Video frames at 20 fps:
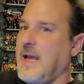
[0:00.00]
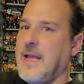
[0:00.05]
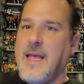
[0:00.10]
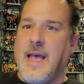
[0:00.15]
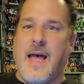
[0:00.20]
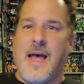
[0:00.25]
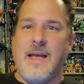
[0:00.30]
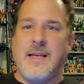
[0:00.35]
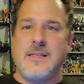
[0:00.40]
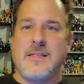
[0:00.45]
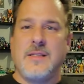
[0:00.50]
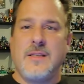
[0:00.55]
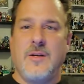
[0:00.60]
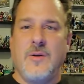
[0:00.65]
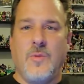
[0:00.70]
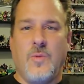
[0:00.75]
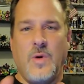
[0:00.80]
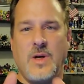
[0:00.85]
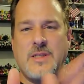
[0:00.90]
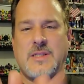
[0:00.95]
Guys,
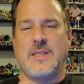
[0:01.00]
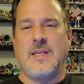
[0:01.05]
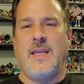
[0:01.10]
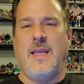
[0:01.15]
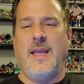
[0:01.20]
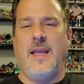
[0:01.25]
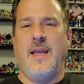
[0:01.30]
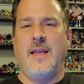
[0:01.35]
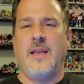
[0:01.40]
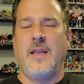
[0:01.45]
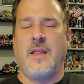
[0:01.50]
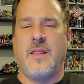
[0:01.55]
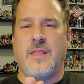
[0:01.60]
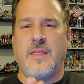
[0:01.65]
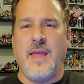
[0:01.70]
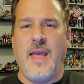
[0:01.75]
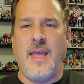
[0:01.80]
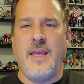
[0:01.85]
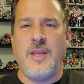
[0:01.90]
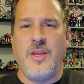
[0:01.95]
once again,
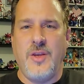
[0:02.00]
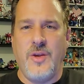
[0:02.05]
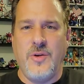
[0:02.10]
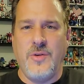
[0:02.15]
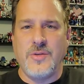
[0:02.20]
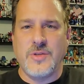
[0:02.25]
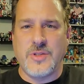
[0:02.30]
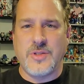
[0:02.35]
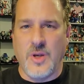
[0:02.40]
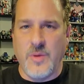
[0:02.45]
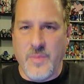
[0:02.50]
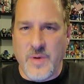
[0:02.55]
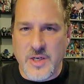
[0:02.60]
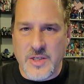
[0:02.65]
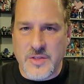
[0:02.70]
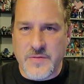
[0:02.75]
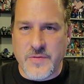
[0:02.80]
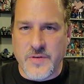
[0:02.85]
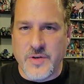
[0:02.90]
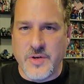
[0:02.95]
thank you so
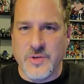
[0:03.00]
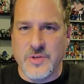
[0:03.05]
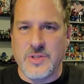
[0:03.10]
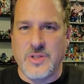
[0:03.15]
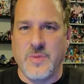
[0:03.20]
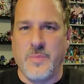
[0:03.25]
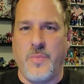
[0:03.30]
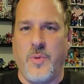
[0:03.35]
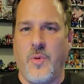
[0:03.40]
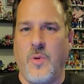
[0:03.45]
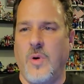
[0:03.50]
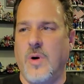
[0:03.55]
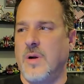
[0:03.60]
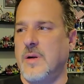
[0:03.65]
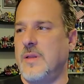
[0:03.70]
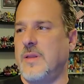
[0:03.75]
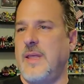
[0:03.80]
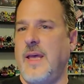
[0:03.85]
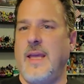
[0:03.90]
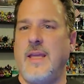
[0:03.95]
much for your
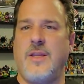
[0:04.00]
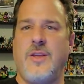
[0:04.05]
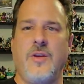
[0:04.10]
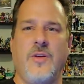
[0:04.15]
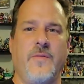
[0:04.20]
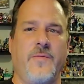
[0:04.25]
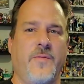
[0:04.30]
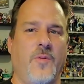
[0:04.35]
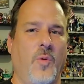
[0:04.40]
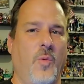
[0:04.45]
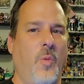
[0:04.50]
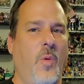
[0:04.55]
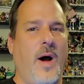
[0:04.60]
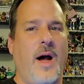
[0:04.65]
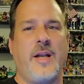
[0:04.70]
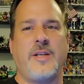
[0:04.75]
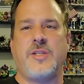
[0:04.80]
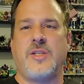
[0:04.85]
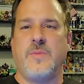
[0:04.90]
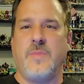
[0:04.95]
support. Thank you for
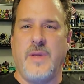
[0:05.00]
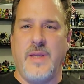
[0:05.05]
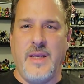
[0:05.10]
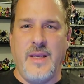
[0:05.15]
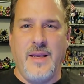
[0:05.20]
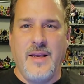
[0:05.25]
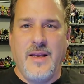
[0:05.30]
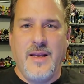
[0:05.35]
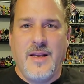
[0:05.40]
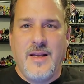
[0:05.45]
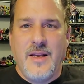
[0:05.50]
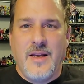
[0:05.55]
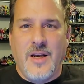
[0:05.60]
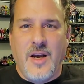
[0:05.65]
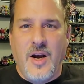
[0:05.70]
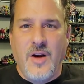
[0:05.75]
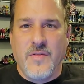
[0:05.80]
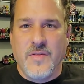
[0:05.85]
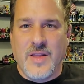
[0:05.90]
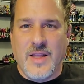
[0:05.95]
watching me
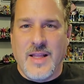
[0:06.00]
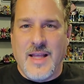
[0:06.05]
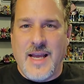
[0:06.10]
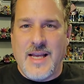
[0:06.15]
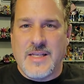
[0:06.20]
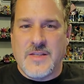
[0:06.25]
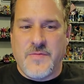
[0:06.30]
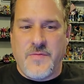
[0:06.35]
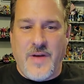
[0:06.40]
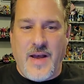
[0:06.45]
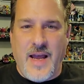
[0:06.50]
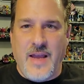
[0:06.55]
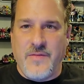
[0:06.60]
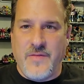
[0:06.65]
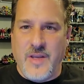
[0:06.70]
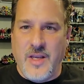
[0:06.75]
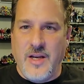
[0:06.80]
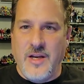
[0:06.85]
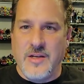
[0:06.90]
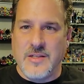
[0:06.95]
over the last 5
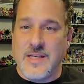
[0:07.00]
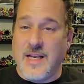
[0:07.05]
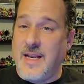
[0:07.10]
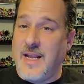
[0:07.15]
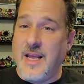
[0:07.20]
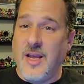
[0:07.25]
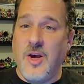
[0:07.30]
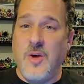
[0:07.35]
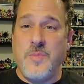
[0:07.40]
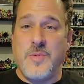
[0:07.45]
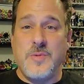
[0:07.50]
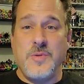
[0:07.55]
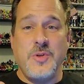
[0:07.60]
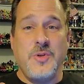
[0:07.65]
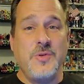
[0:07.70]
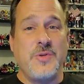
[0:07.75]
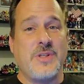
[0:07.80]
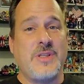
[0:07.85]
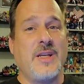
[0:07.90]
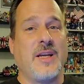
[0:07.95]
years, and I hope
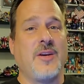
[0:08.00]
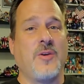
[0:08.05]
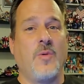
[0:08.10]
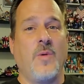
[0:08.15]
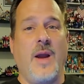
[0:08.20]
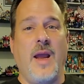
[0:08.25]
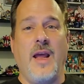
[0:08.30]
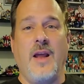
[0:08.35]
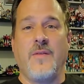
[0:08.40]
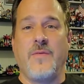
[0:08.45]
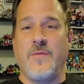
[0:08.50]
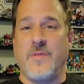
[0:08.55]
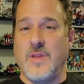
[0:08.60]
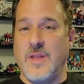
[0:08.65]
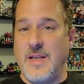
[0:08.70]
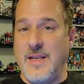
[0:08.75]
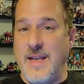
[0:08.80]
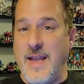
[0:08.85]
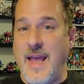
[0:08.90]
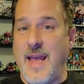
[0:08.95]
you stick around for the
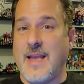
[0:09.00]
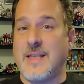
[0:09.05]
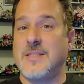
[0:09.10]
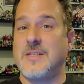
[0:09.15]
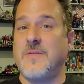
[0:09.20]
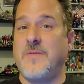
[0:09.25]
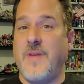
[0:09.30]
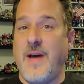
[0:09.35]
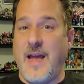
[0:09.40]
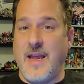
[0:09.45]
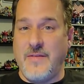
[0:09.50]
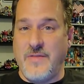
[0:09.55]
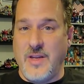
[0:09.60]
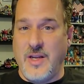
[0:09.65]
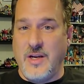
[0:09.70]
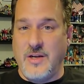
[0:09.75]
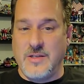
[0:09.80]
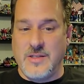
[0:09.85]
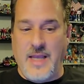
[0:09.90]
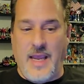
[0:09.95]
next 5
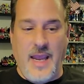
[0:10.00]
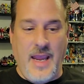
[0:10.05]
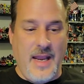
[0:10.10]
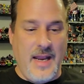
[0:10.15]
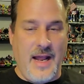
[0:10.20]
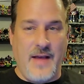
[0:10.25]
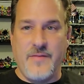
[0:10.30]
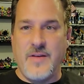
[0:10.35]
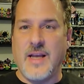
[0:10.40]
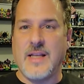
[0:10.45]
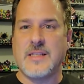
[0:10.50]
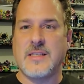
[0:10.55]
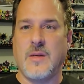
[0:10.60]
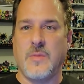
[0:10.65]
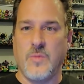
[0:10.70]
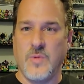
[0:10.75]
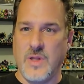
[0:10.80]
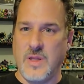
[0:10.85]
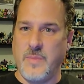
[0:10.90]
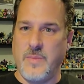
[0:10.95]
years. And I've got
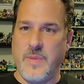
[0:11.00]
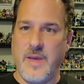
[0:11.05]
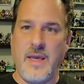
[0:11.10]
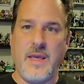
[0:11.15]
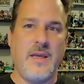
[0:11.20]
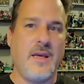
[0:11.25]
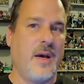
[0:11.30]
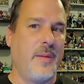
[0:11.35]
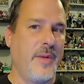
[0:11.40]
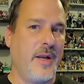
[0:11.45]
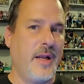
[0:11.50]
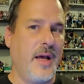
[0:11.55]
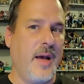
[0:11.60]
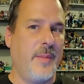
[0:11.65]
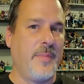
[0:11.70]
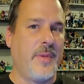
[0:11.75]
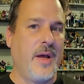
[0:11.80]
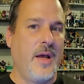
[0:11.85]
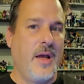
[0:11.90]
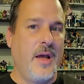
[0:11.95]
something really big coming
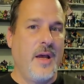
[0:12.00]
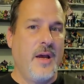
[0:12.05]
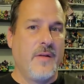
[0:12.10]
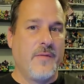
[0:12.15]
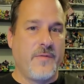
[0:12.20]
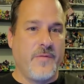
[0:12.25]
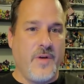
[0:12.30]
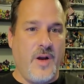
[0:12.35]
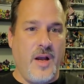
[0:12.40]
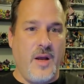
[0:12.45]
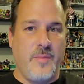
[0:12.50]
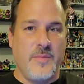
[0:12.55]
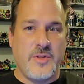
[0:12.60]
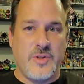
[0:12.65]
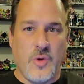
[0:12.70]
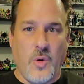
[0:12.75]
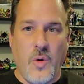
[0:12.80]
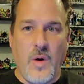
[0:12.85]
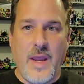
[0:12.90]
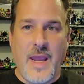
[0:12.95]
up from
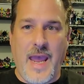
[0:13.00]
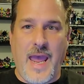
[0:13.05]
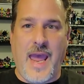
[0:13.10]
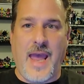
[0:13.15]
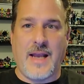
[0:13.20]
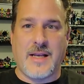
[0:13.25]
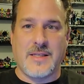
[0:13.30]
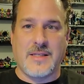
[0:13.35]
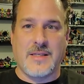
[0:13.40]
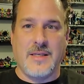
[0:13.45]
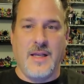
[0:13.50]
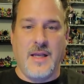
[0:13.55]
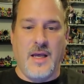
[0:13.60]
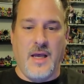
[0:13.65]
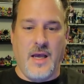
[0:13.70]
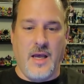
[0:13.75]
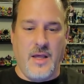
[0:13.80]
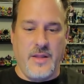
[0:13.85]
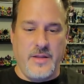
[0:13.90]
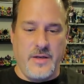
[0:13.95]
Toy Hacks.
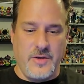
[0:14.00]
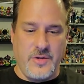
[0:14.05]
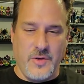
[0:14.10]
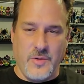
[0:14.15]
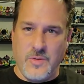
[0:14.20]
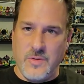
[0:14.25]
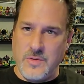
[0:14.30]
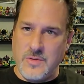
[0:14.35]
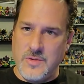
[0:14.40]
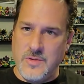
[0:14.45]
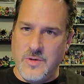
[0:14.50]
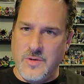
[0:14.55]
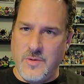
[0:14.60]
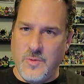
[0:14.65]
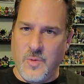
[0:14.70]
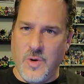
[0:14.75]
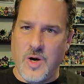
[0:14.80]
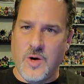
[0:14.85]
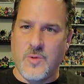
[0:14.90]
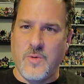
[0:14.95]
They're going to
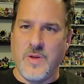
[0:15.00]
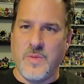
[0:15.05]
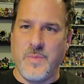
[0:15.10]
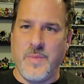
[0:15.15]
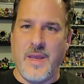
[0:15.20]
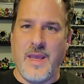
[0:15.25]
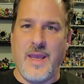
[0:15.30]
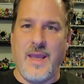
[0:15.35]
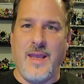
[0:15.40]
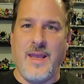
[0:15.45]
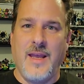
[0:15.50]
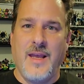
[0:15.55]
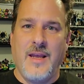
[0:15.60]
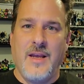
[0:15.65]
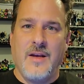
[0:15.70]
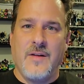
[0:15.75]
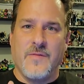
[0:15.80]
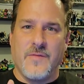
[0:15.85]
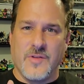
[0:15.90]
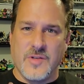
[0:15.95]
work with me
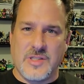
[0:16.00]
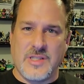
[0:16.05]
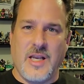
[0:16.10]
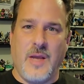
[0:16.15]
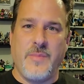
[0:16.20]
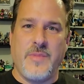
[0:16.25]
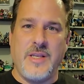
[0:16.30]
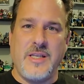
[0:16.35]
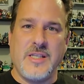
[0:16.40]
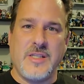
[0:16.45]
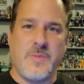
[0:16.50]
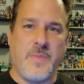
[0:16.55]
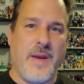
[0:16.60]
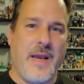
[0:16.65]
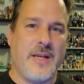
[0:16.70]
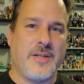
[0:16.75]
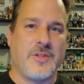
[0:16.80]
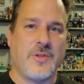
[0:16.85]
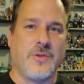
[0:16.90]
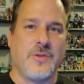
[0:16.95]
for something
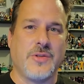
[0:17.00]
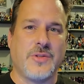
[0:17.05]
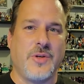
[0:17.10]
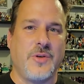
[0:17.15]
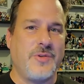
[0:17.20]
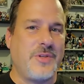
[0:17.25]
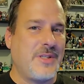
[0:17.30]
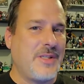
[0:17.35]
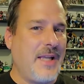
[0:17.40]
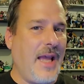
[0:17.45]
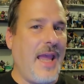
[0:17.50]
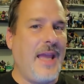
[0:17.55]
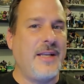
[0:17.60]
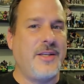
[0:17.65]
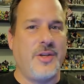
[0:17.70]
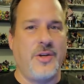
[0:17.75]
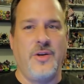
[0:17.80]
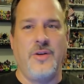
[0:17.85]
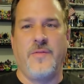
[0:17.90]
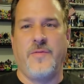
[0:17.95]
special, so stay
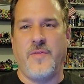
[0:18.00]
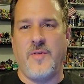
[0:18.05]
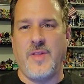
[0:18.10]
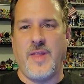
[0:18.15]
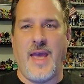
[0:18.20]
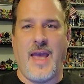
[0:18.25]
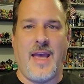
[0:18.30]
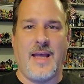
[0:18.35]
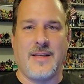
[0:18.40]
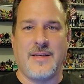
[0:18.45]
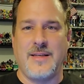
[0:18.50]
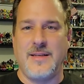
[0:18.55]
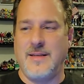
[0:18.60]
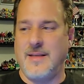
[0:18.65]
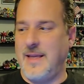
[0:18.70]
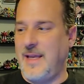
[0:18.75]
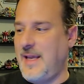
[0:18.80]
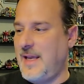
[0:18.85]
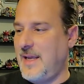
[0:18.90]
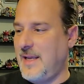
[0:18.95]
tuned for that.
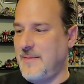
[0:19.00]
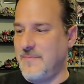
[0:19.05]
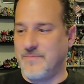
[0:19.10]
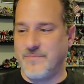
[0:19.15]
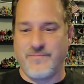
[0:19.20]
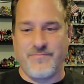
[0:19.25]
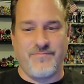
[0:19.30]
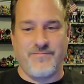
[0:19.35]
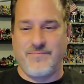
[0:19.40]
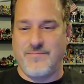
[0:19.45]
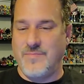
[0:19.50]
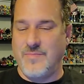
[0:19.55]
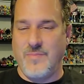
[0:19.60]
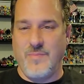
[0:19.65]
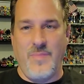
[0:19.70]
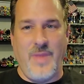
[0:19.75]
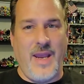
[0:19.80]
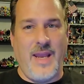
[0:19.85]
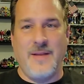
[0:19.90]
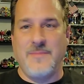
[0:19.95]
And
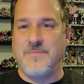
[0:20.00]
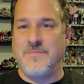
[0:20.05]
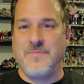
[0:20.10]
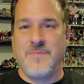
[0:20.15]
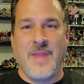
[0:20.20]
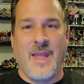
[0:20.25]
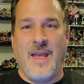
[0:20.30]
man,